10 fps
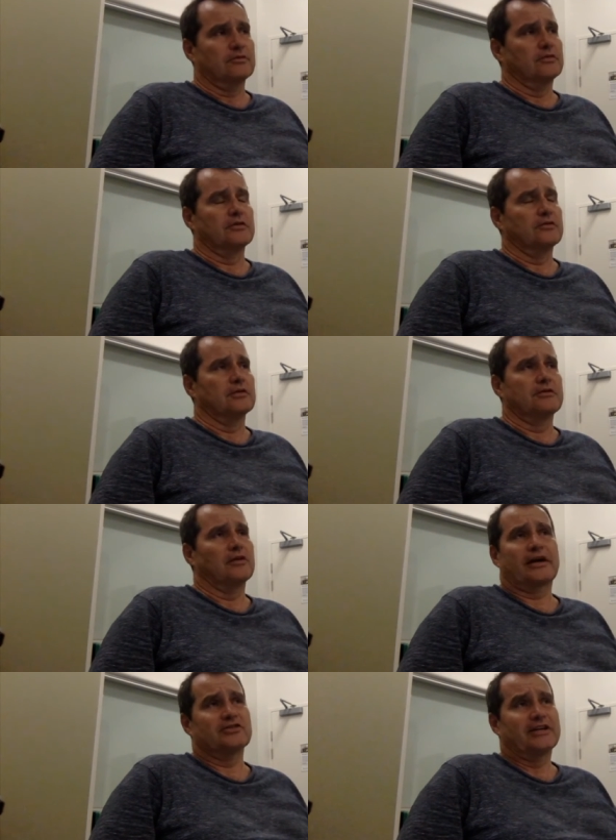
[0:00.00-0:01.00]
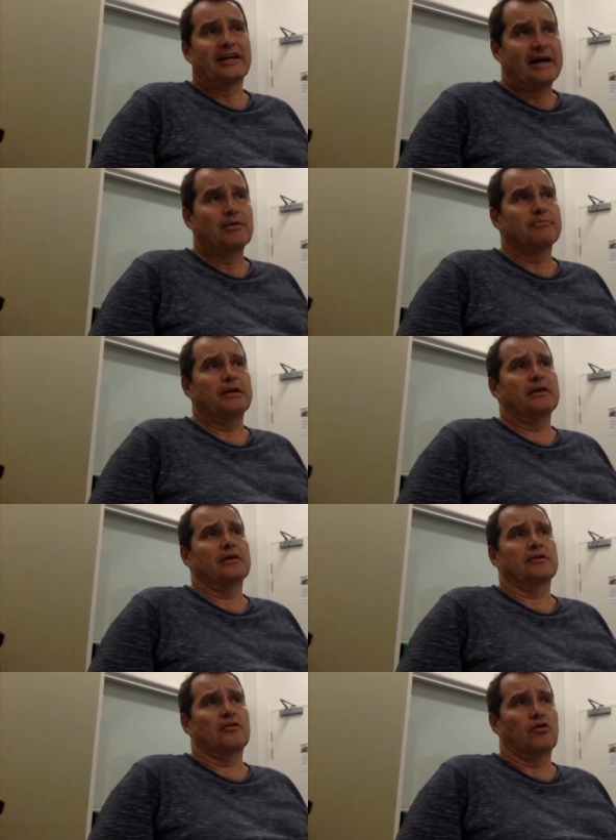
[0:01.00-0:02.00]
the, the, like I said, lemon
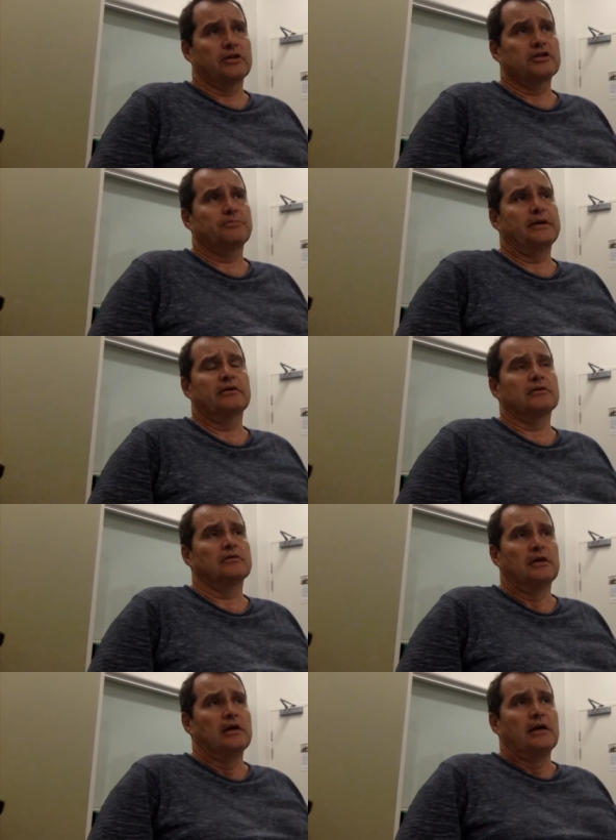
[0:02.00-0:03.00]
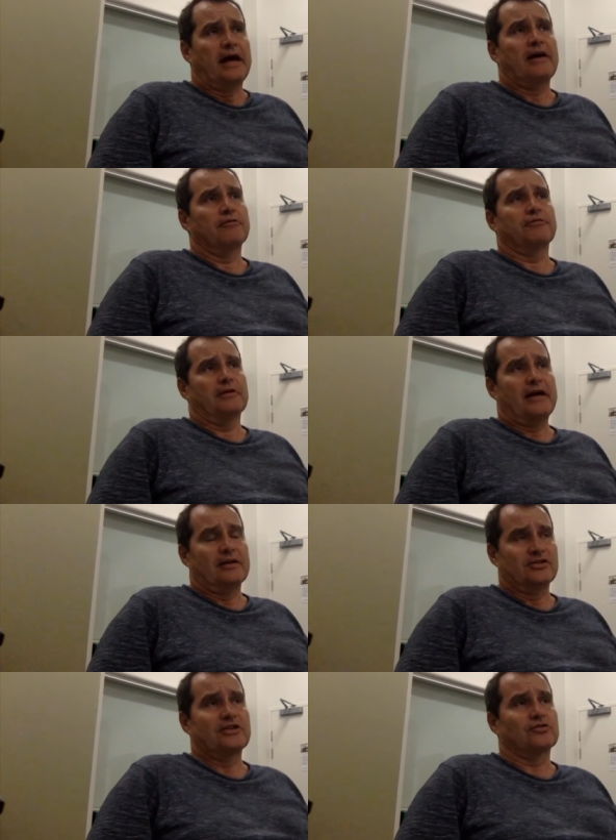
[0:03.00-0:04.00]
peel and orange peel have
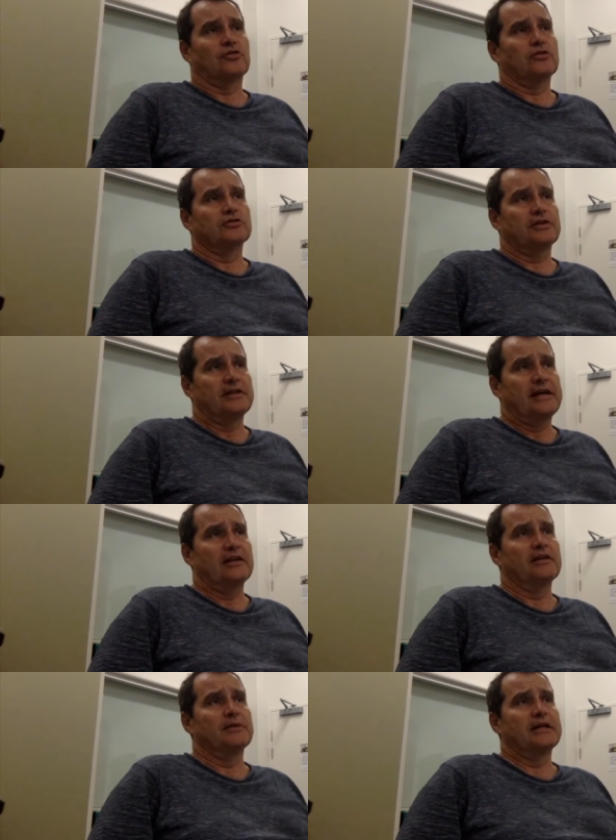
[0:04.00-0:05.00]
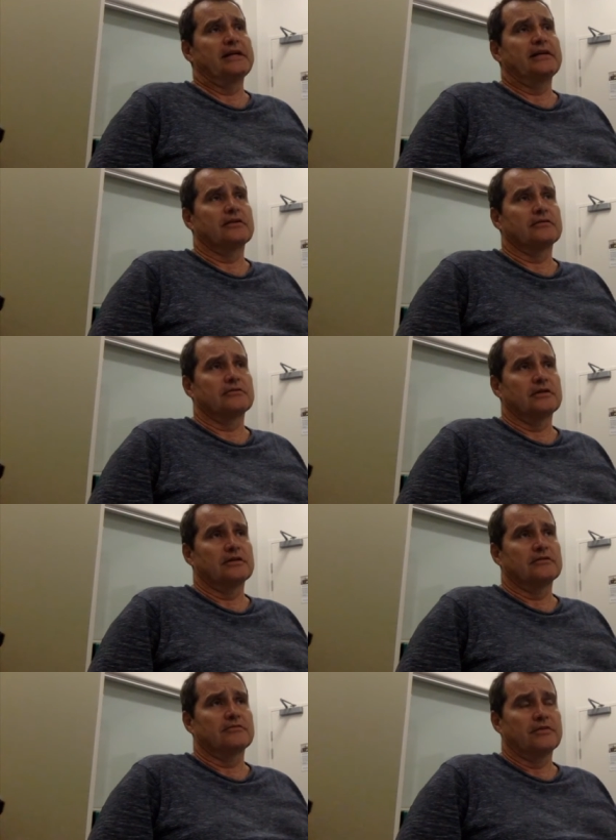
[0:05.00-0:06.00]
essential oils in there, limonene and,
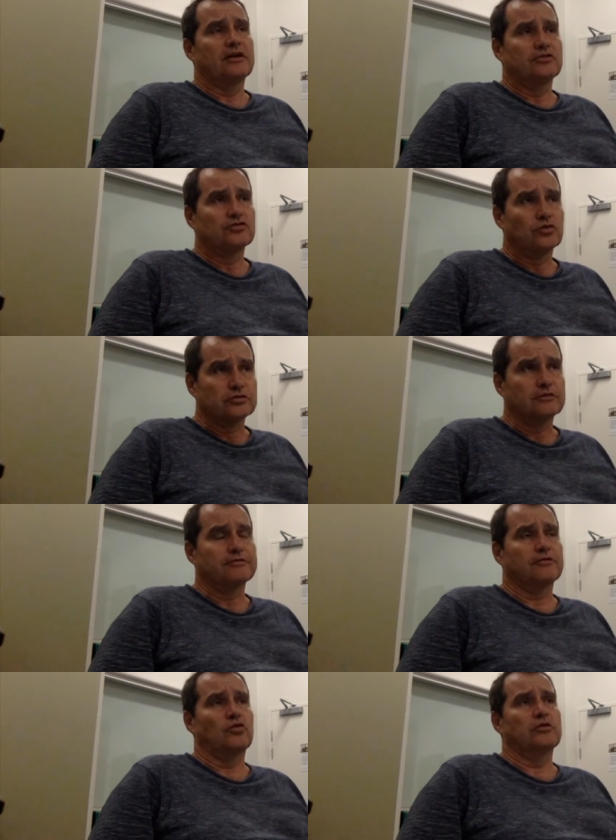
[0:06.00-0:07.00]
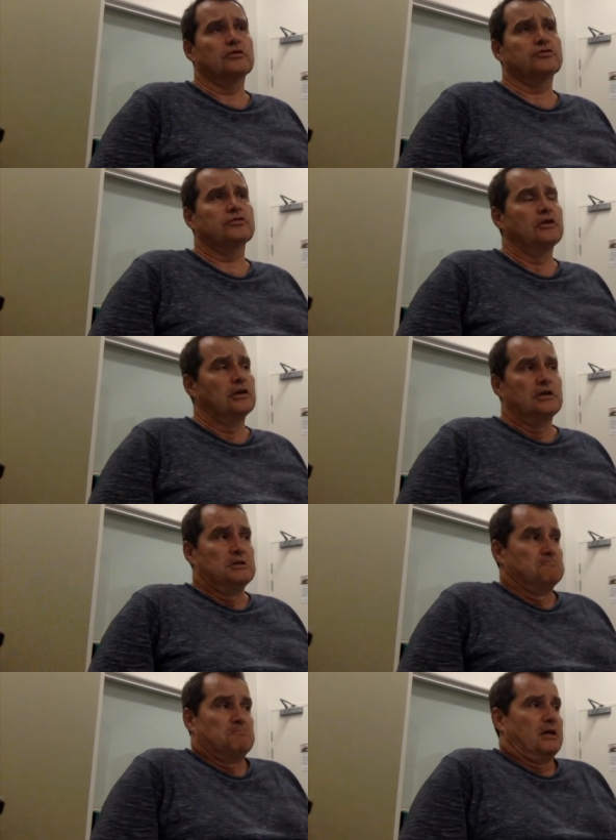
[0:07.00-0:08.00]
and those sorts of oils.
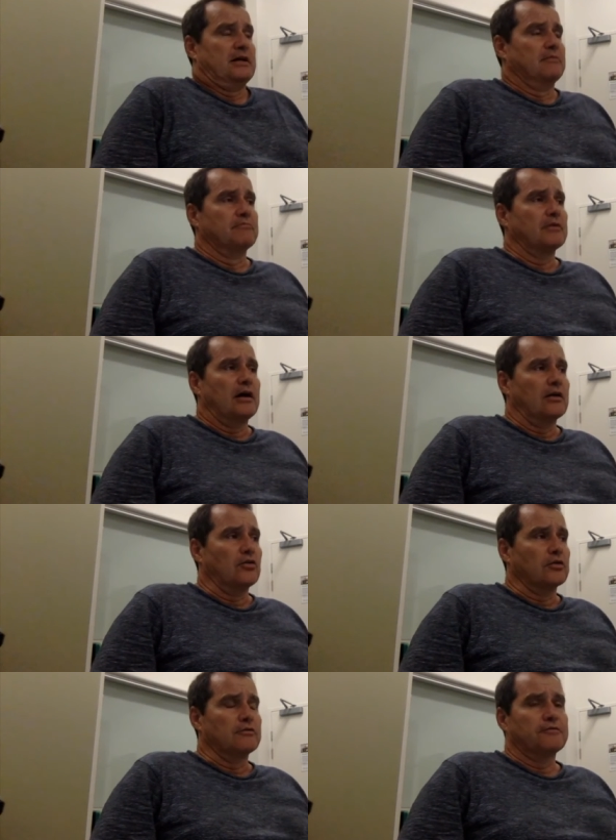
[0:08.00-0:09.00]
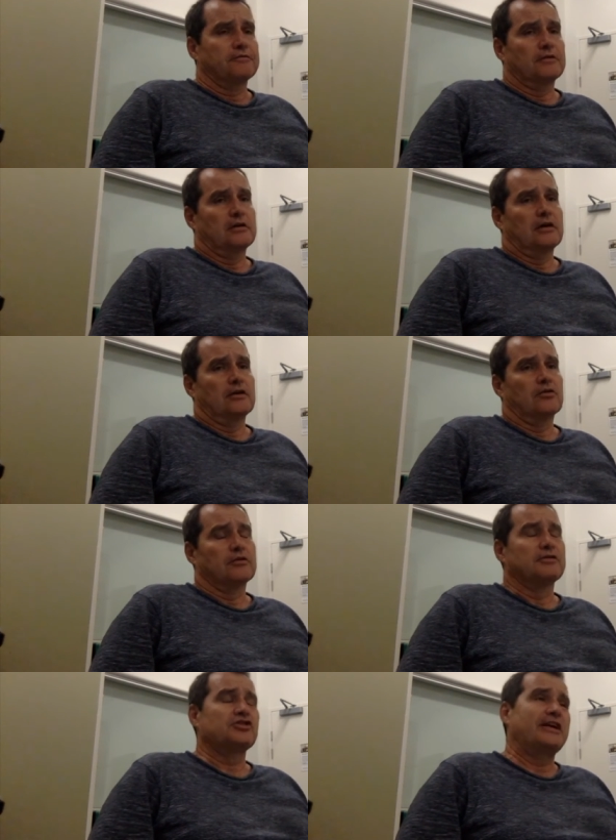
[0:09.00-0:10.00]
Um, a lot of a lot
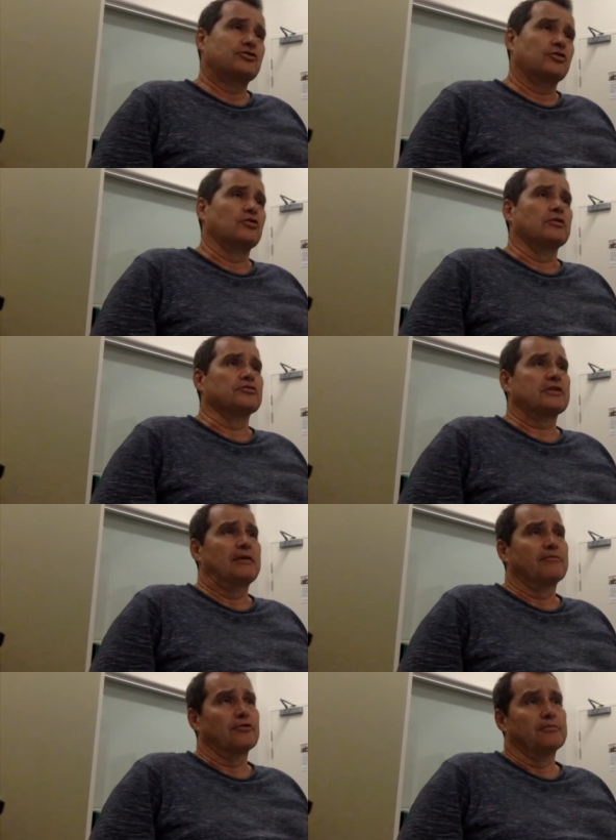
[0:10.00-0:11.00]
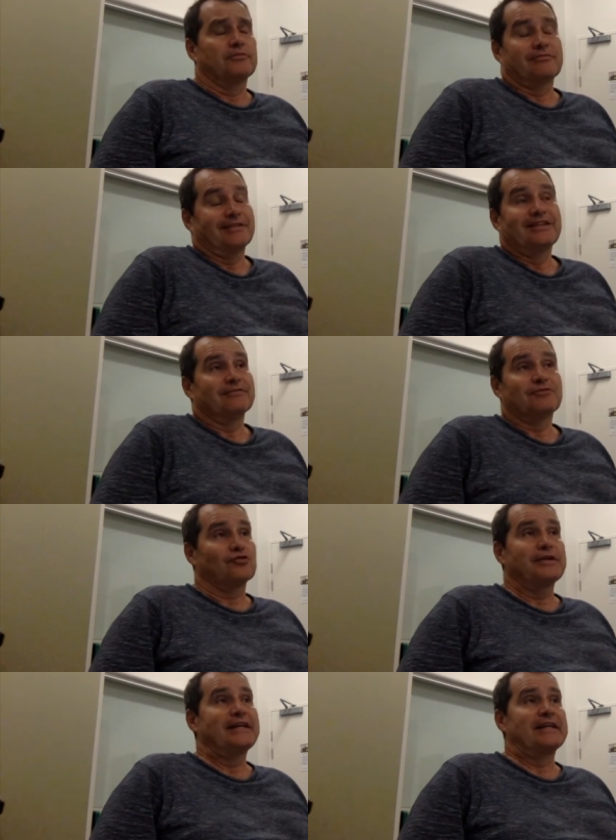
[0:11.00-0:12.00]
of essential oils come from
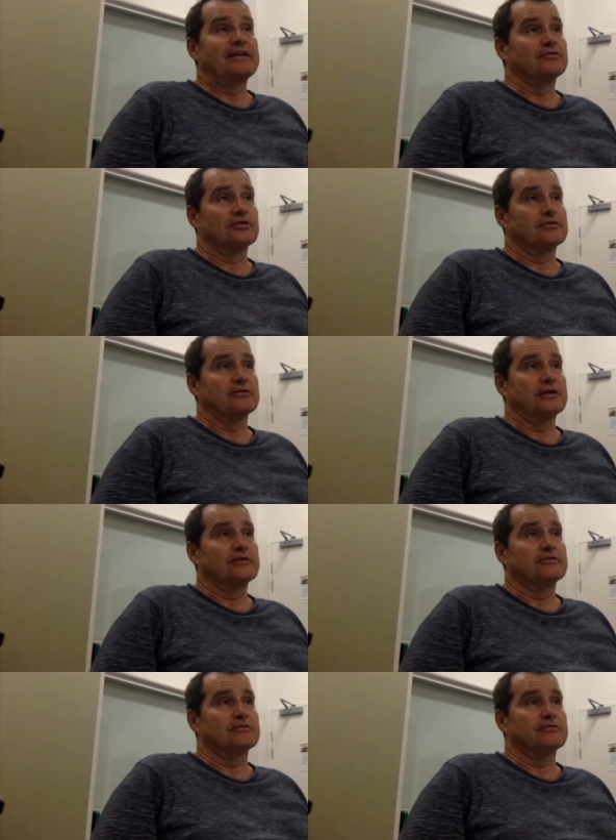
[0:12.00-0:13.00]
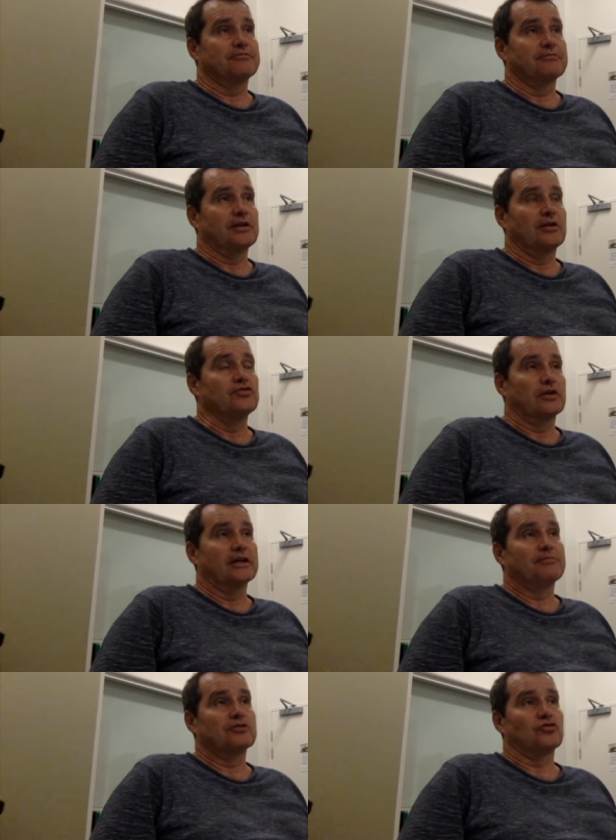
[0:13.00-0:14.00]
tree leaves and, and you know
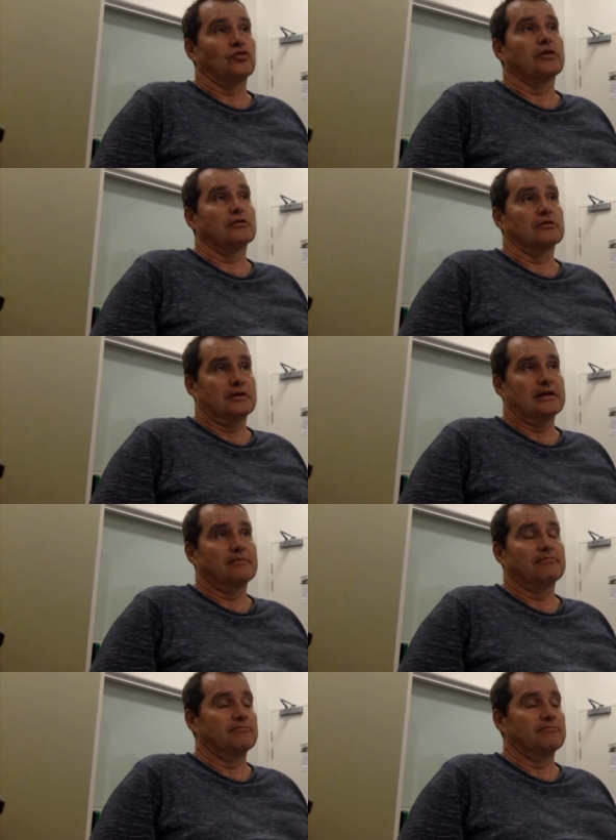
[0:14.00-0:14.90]
eucalyptus oil, um,